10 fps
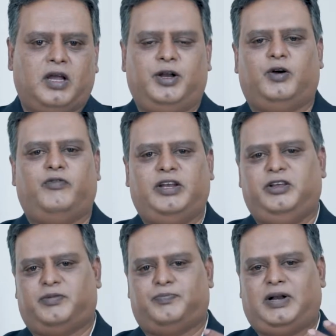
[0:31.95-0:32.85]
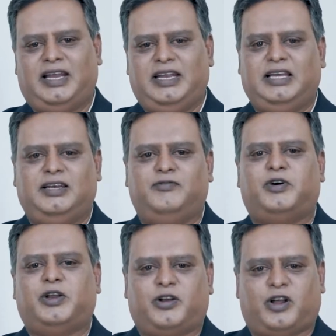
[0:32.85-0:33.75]
Now, when you are planning in
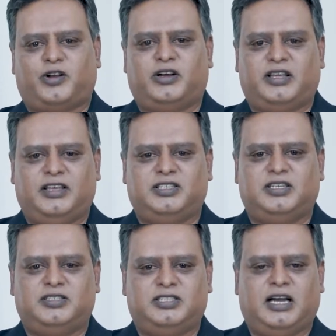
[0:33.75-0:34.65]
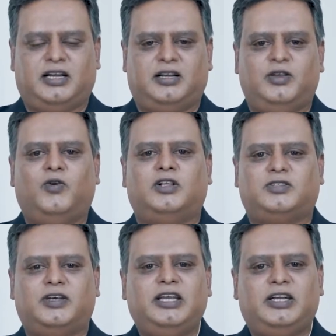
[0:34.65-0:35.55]
for your organization chart, you
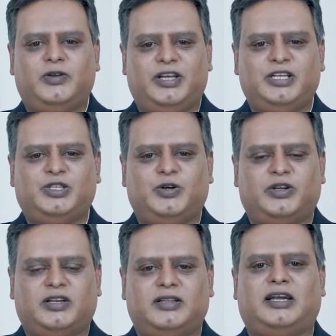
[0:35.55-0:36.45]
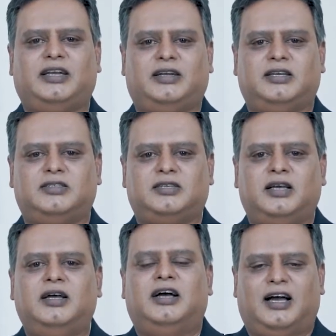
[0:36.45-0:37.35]
also need to ensure that it is
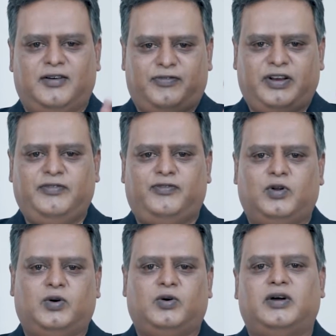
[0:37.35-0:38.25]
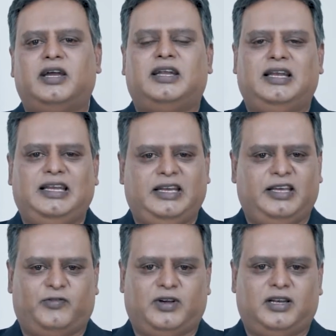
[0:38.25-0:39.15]
a free flow and a
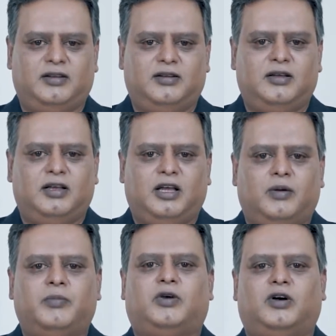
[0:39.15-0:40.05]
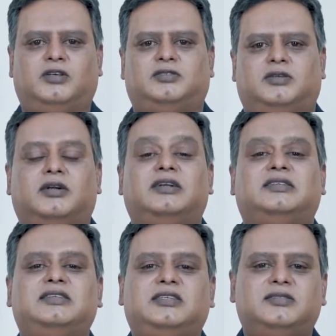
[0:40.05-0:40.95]
linear one, because
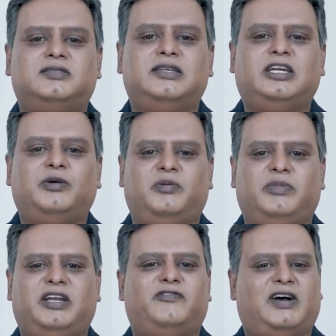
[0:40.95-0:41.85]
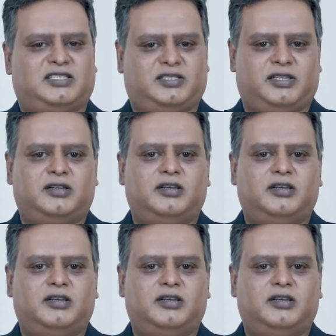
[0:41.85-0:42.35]
decisions need to be made faster.